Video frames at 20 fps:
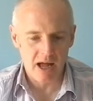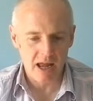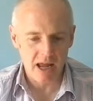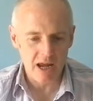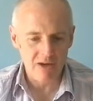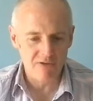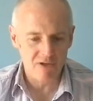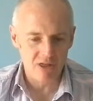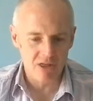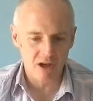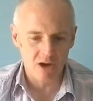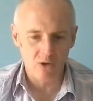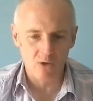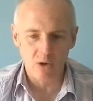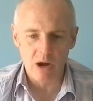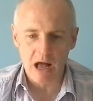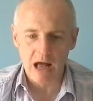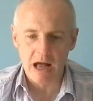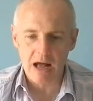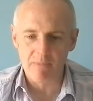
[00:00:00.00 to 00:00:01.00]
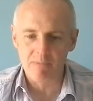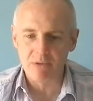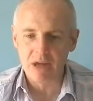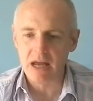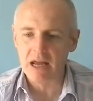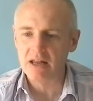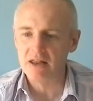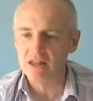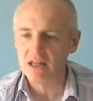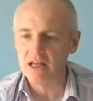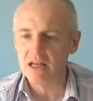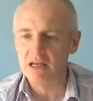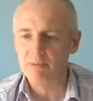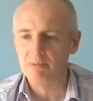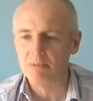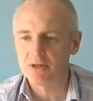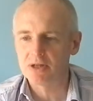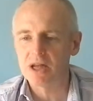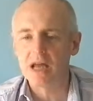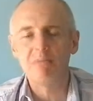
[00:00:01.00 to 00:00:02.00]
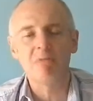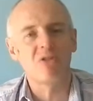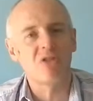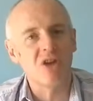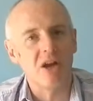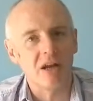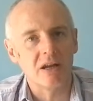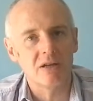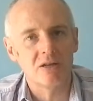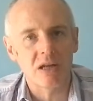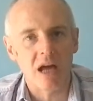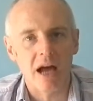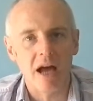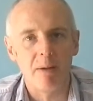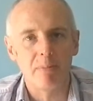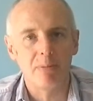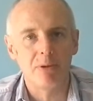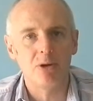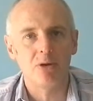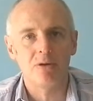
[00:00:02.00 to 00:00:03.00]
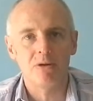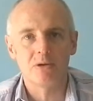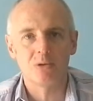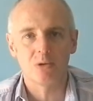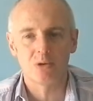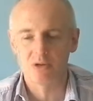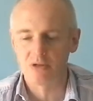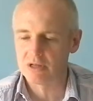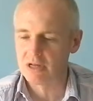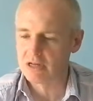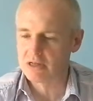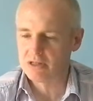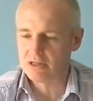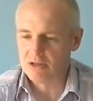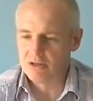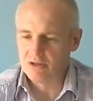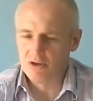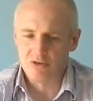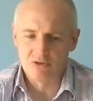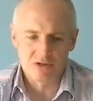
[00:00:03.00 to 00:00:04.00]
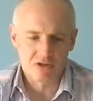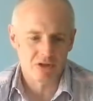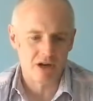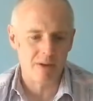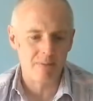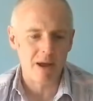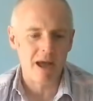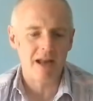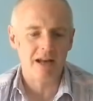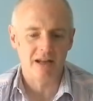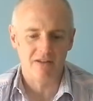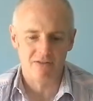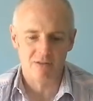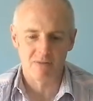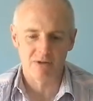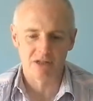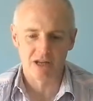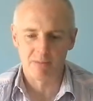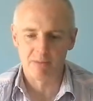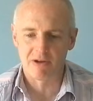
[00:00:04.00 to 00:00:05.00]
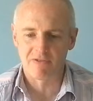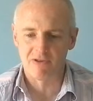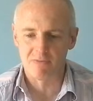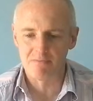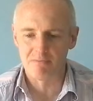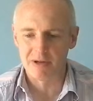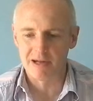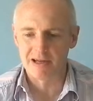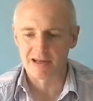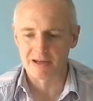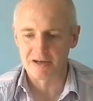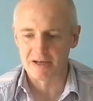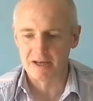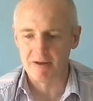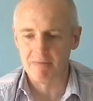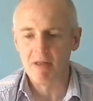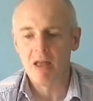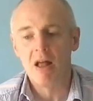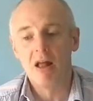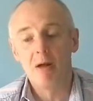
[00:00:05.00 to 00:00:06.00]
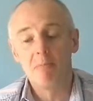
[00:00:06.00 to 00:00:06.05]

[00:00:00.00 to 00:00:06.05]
even though in the scheme of things, purists would not describe any of them as coming from Burgundy.